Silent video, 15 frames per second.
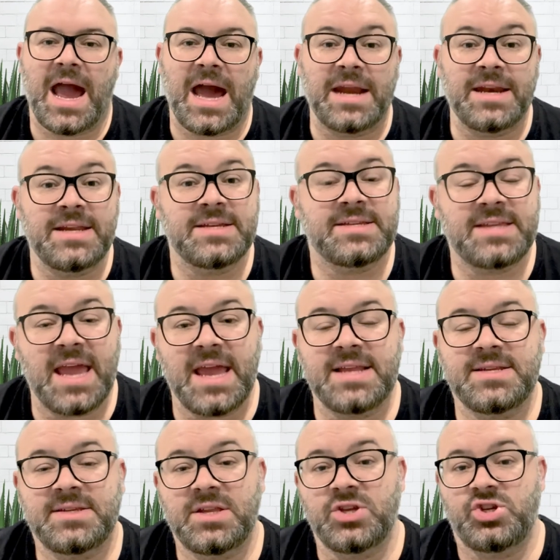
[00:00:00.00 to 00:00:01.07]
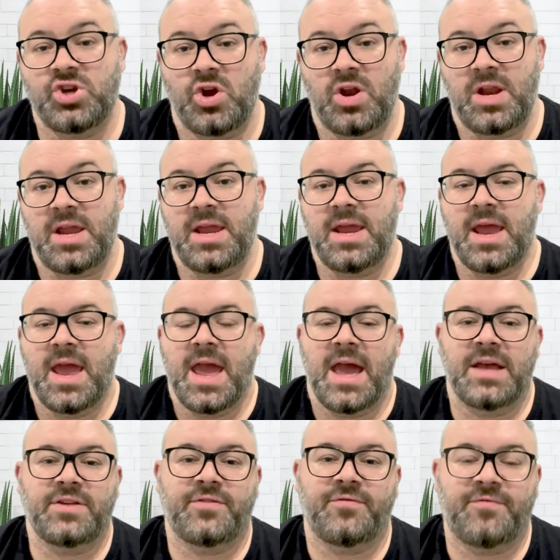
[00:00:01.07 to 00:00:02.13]
understands the journey,
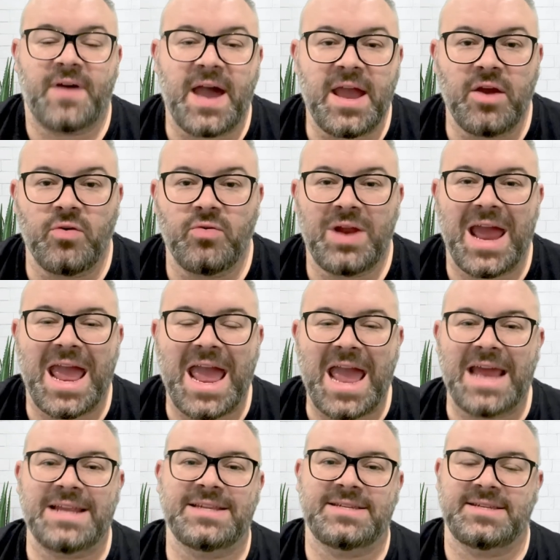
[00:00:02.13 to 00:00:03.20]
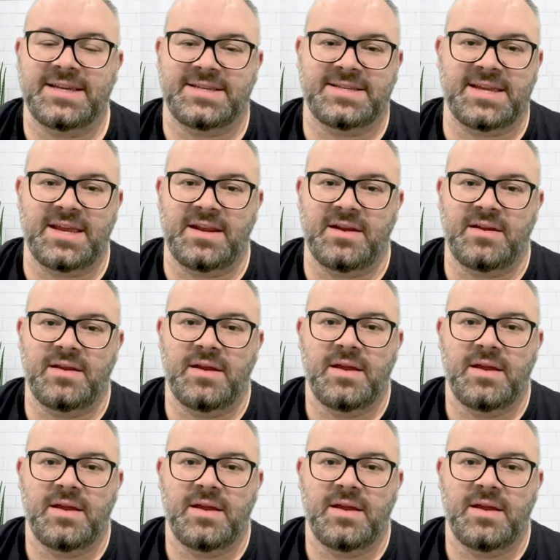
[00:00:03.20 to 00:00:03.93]
has failed and succeeded.